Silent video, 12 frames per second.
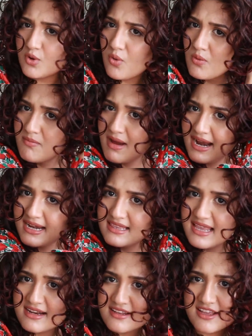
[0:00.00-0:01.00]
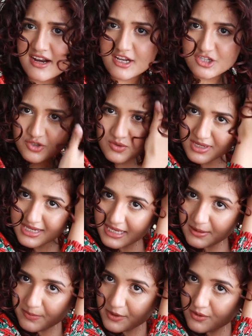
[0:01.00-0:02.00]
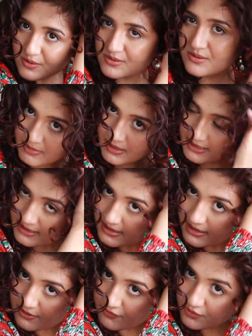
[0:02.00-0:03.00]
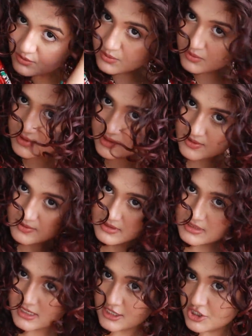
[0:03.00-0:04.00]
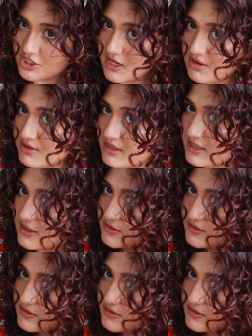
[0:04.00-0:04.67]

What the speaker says: you don't mind that crunch, you can keep it also, but if you scrunch it out, it